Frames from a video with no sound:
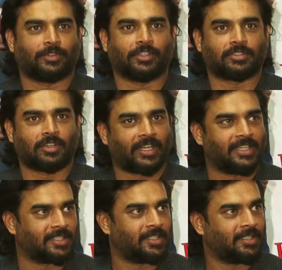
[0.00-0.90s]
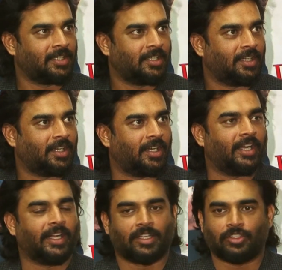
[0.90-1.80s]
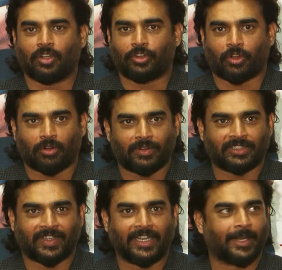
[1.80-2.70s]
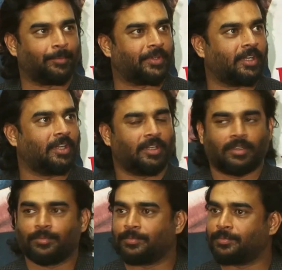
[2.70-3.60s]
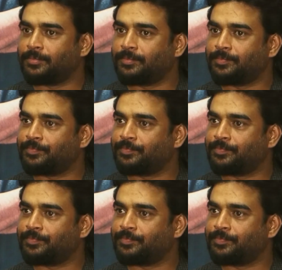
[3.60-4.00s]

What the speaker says: with you. It's not easy. You're always very tempted. It's not easy not to have